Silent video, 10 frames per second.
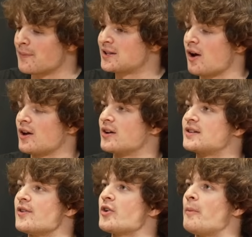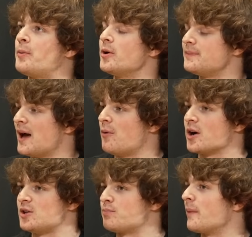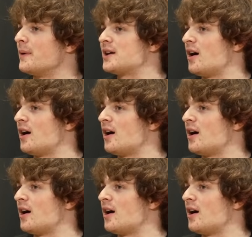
gonna be totally honest, if you've got poop network, you probably